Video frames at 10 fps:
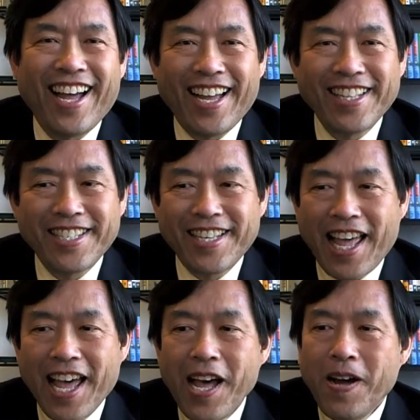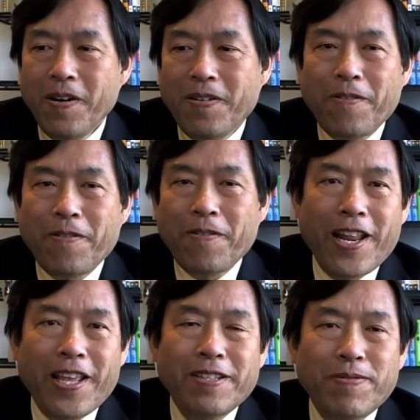I see that. Well,
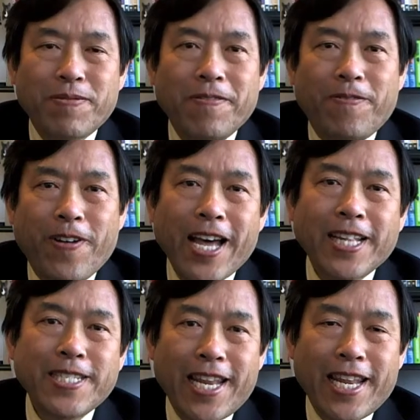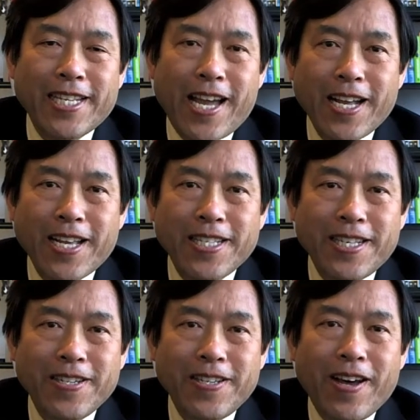Fredi, it's been fascinating talking
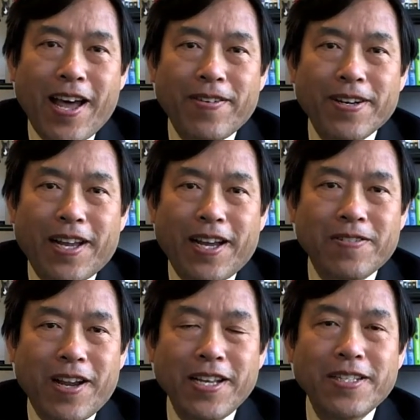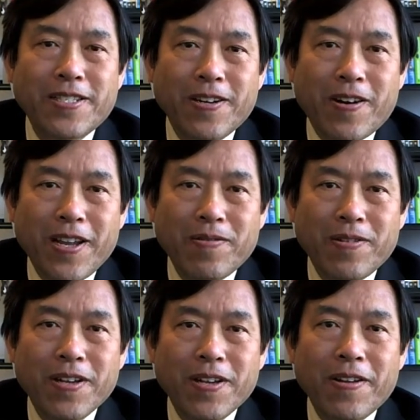to you. You have a great story.
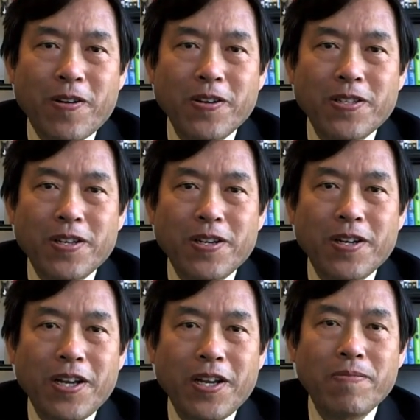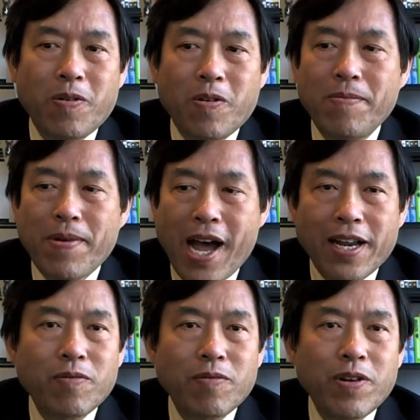We're looking forward to hearing more about it,